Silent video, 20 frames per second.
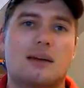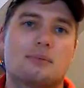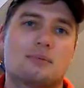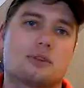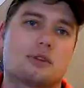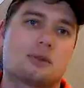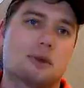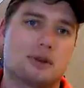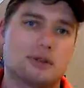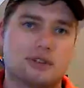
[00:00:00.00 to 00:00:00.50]

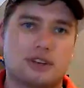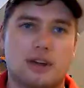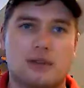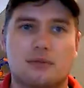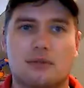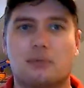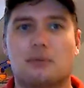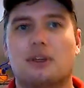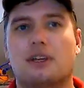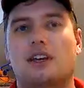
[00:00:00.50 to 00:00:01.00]
Special time
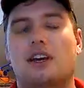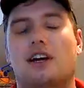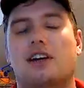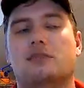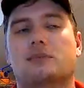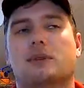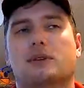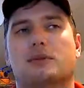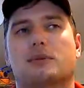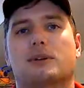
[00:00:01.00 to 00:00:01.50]
for me.
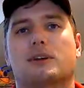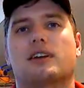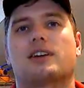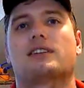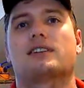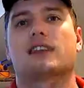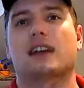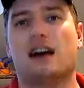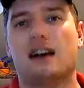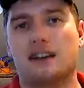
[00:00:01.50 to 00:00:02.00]
I've been spending a
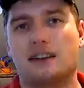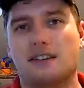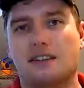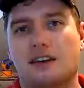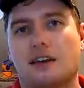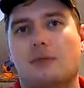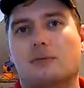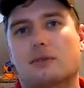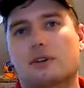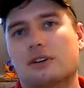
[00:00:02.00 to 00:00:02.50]
lot of
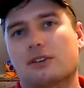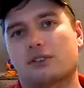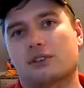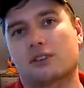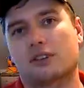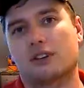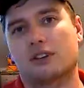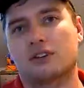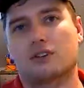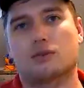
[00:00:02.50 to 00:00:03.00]
time
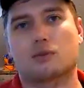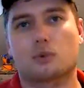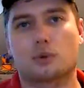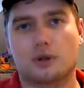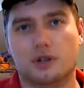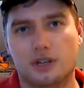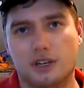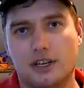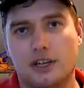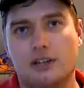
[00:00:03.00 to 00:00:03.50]
recently just
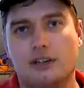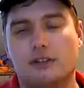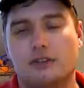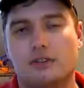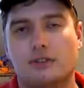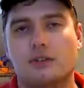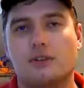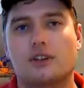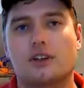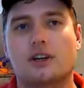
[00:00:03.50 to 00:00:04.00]
working on the
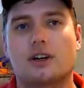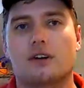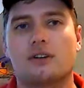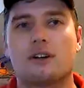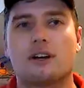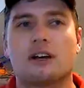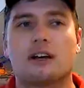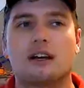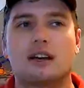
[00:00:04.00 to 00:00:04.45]
studio.